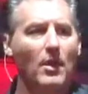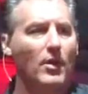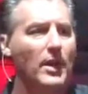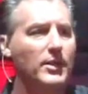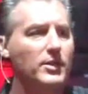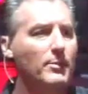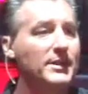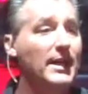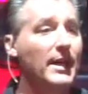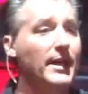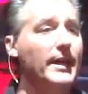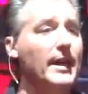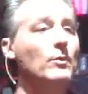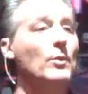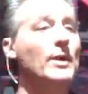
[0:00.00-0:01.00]
Okay, so I'm going to say it
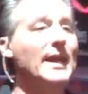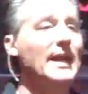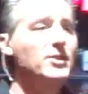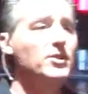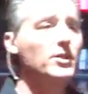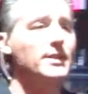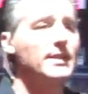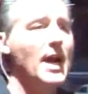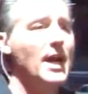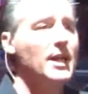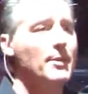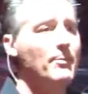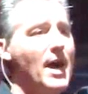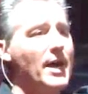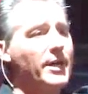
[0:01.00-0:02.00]
again. When insulin is high in
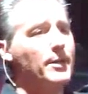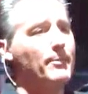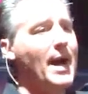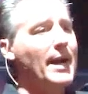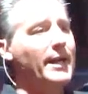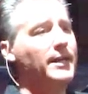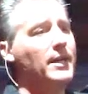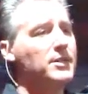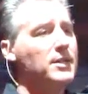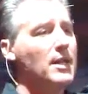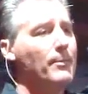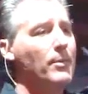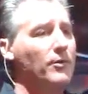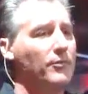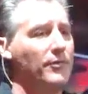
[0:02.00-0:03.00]
the body does
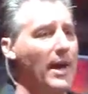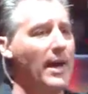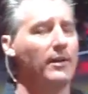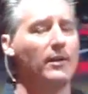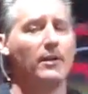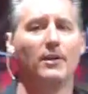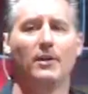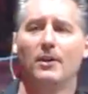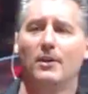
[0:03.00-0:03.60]
not burn fat.